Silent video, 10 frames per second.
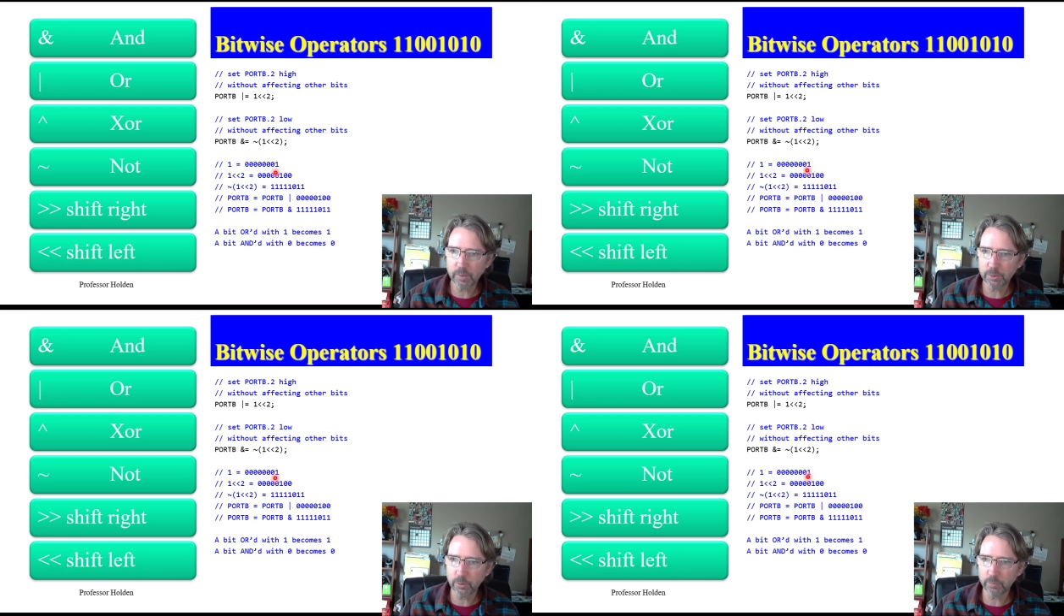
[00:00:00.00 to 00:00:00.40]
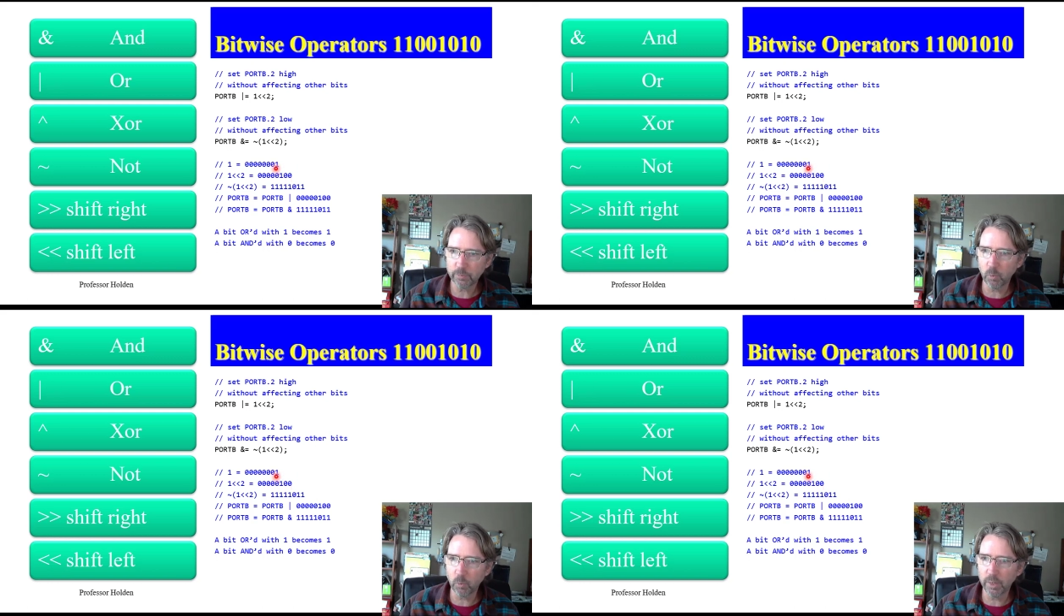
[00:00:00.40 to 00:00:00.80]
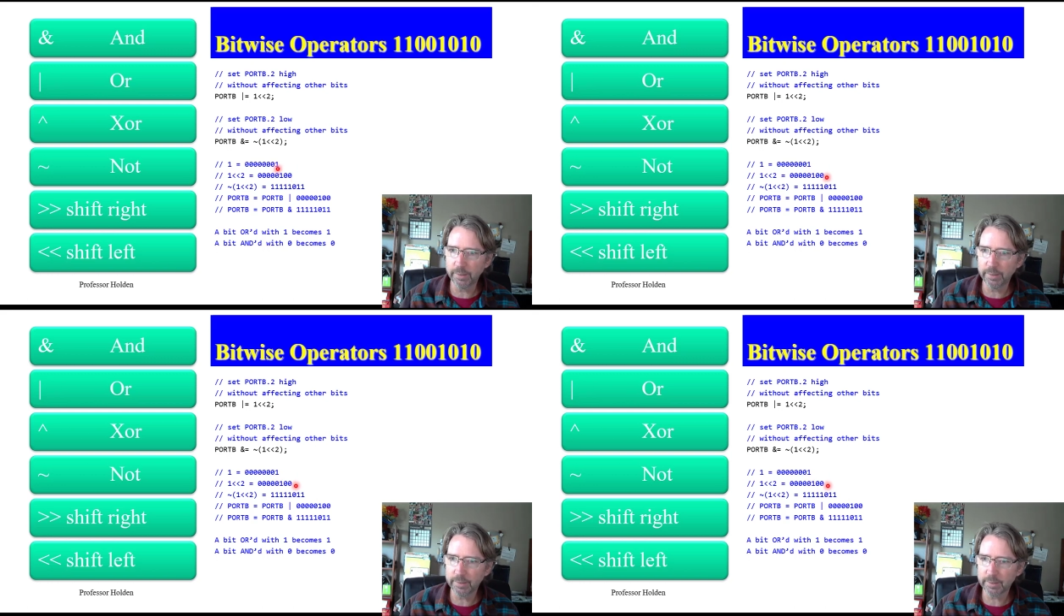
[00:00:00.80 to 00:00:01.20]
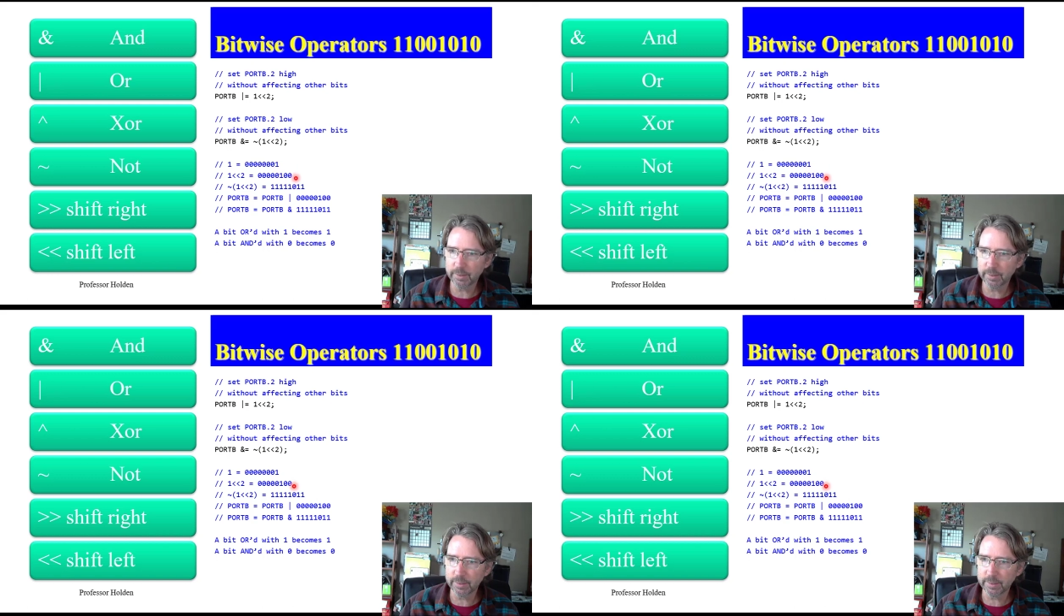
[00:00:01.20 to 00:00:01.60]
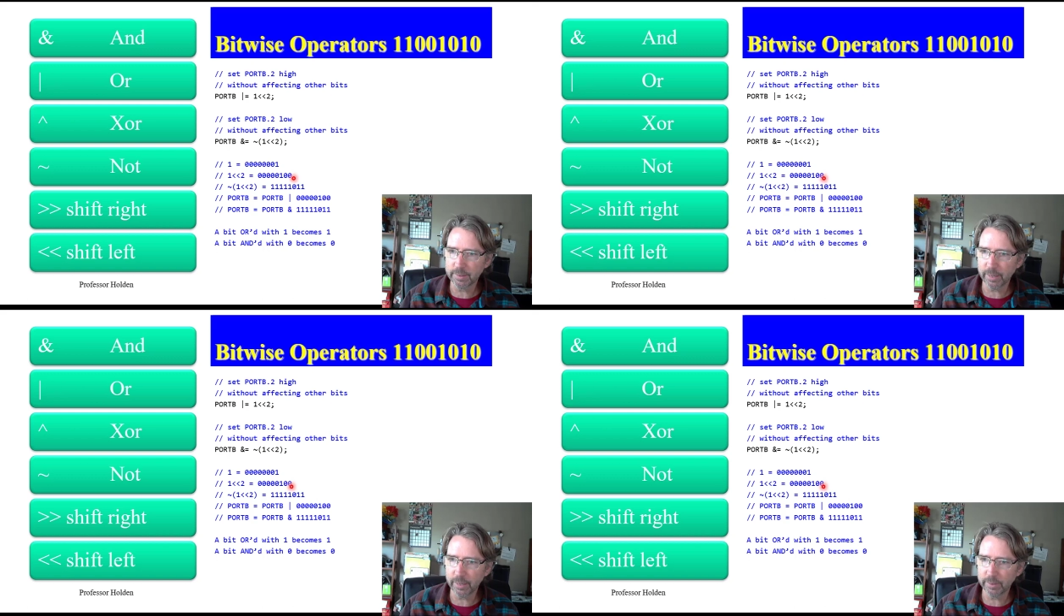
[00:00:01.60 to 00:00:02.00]
So from 1, it's
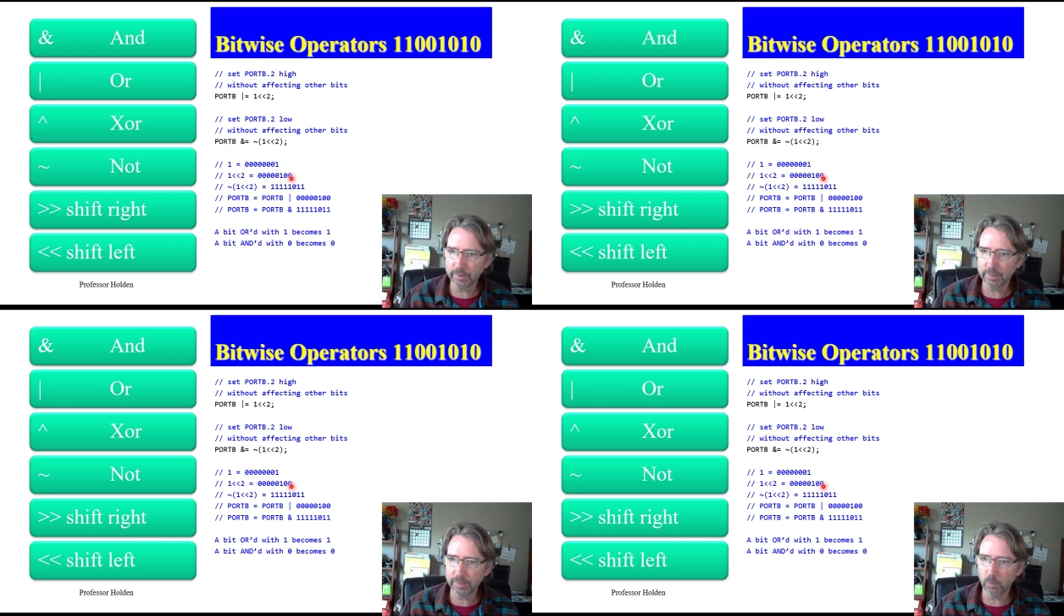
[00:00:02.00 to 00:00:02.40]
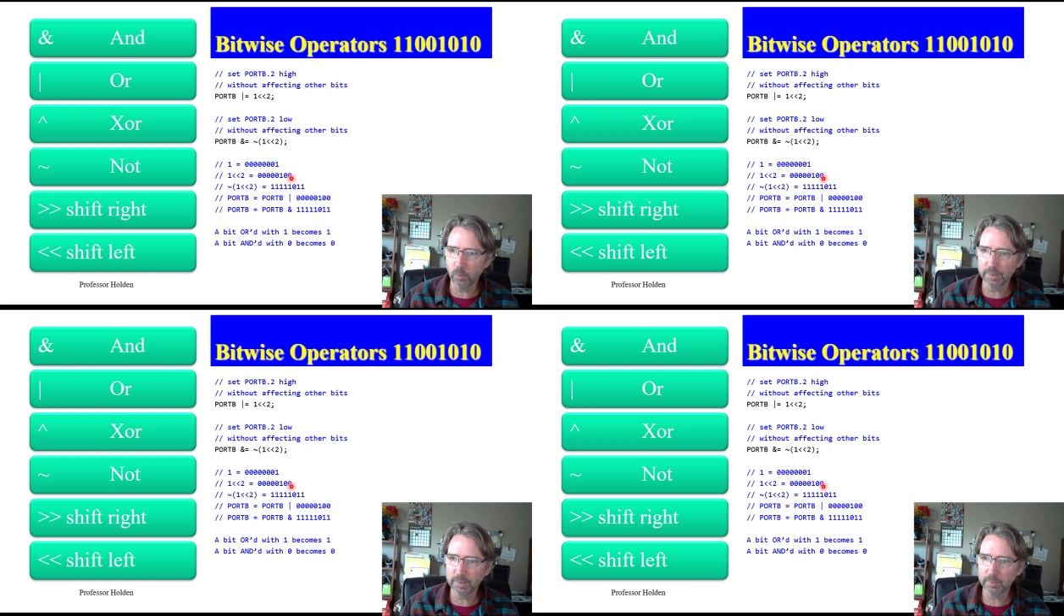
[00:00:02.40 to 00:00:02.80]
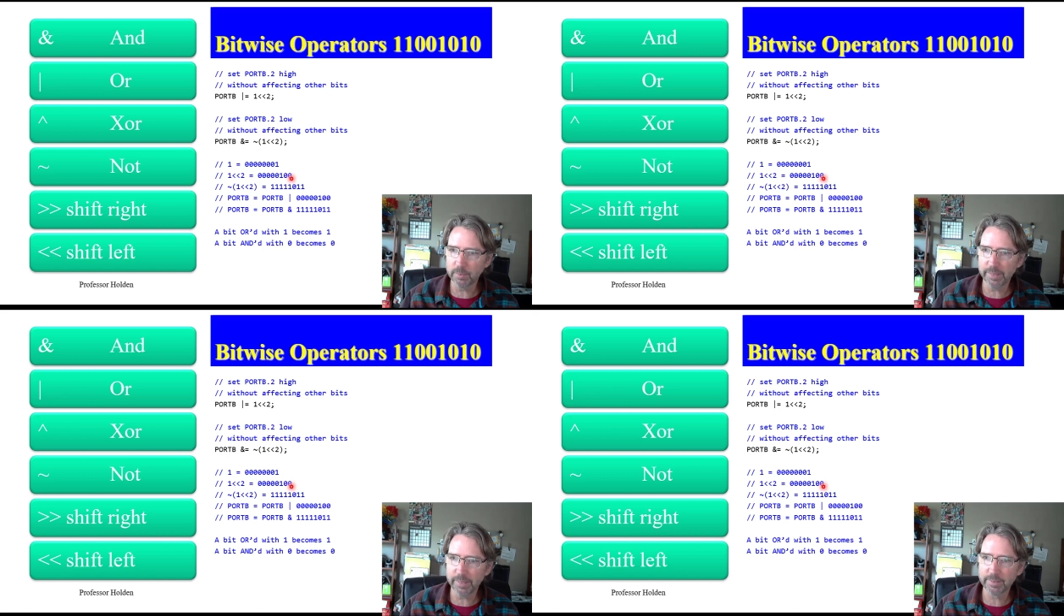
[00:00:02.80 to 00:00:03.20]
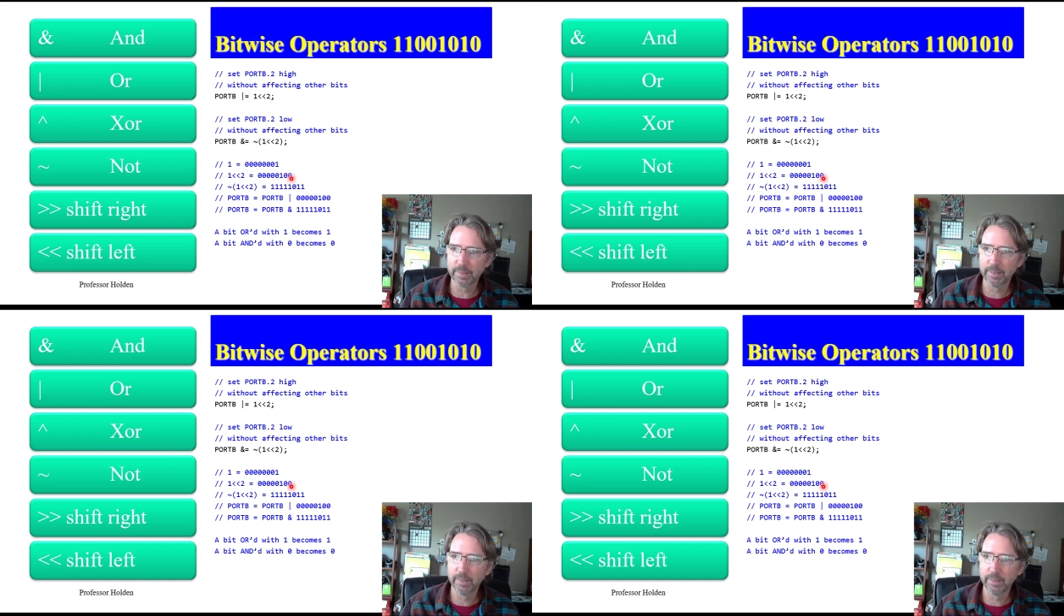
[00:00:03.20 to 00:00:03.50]
now in the 1's place,